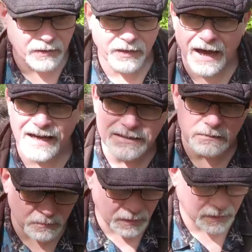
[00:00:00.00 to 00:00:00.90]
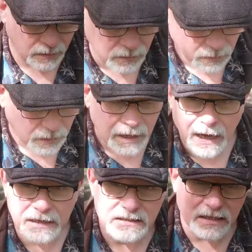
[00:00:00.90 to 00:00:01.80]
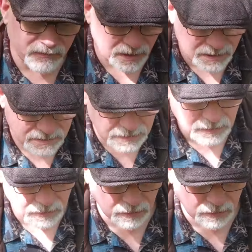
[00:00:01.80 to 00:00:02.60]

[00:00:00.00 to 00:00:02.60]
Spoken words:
mound that hasn't been excavated